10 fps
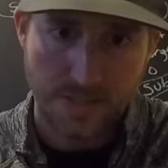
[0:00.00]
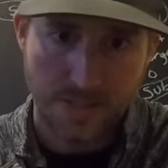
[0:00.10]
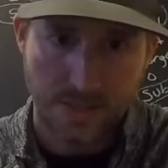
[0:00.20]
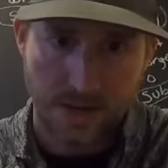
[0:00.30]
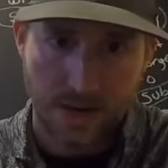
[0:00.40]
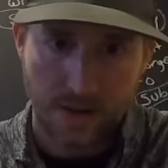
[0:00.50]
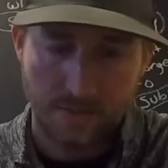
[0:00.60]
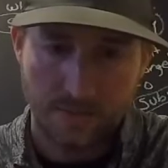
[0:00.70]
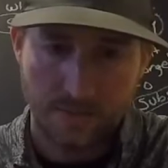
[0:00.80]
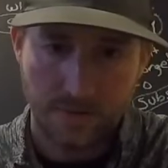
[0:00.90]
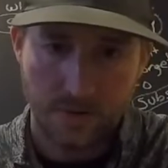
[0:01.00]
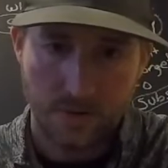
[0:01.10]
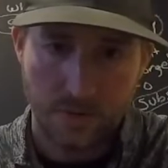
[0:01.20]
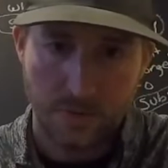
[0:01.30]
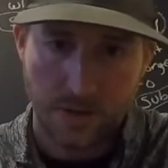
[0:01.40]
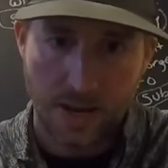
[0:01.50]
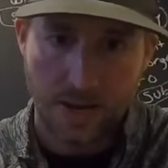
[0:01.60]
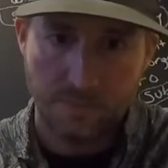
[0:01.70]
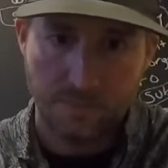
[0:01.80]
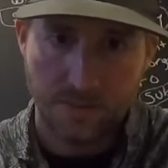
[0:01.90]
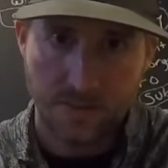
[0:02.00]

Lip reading: are going to have, you want to aim for the